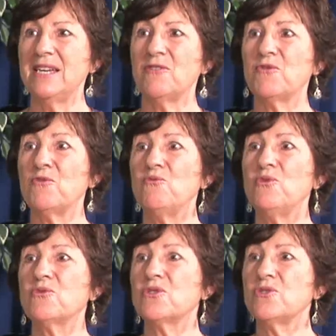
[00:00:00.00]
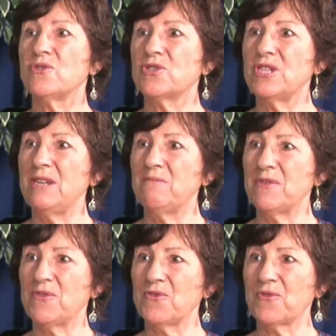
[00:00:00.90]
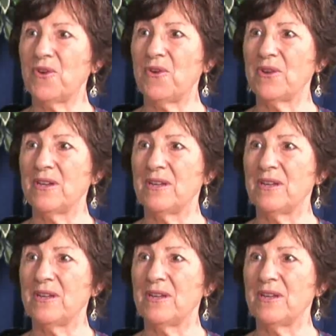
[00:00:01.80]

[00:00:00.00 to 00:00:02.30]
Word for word: if your roots are not deep and strong,